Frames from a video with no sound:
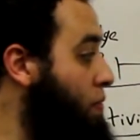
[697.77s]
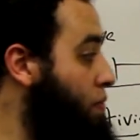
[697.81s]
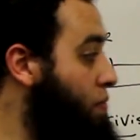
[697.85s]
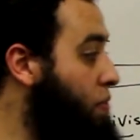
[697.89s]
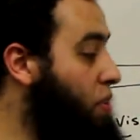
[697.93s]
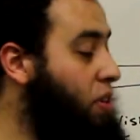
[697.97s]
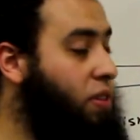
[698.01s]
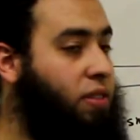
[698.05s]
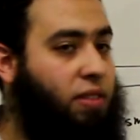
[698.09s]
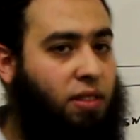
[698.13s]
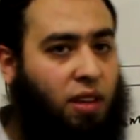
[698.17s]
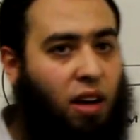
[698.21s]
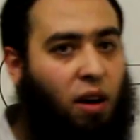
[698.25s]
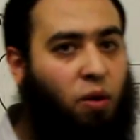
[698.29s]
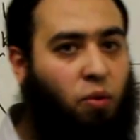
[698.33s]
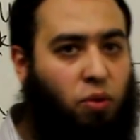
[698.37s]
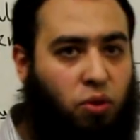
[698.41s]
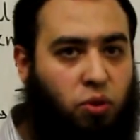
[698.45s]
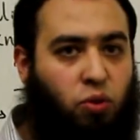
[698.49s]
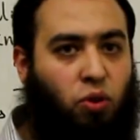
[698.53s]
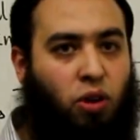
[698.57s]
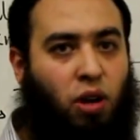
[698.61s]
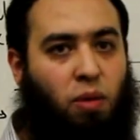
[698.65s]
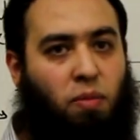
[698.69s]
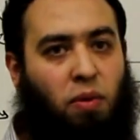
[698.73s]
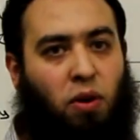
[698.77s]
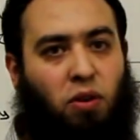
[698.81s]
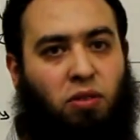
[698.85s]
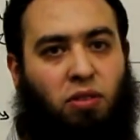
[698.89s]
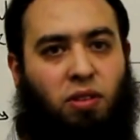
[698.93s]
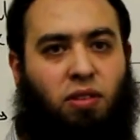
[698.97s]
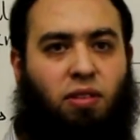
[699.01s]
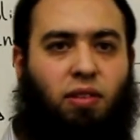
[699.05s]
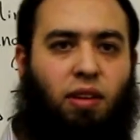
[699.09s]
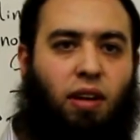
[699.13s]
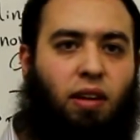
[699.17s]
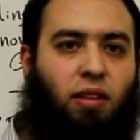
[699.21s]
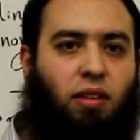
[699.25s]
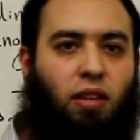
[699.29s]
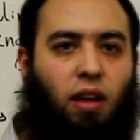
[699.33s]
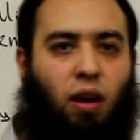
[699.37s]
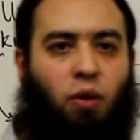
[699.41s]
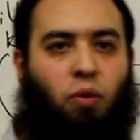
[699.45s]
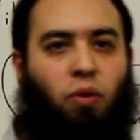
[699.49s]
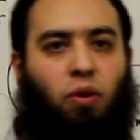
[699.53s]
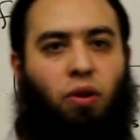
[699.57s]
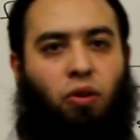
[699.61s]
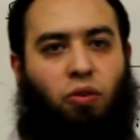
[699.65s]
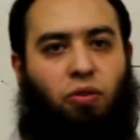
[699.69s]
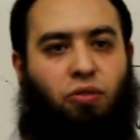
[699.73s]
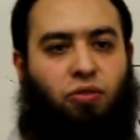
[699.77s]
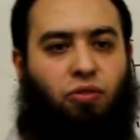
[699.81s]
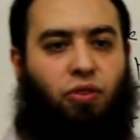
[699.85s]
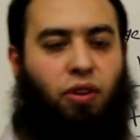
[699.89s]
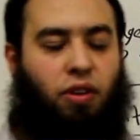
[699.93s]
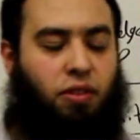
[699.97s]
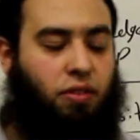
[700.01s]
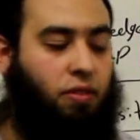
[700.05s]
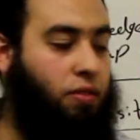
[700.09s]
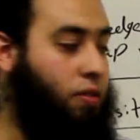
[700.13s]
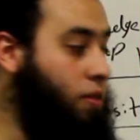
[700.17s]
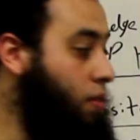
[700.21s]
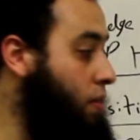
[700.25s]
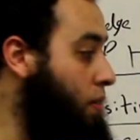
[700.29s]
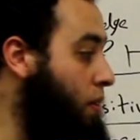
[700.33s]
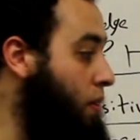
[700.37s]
First, I will talk about this and I will contrast.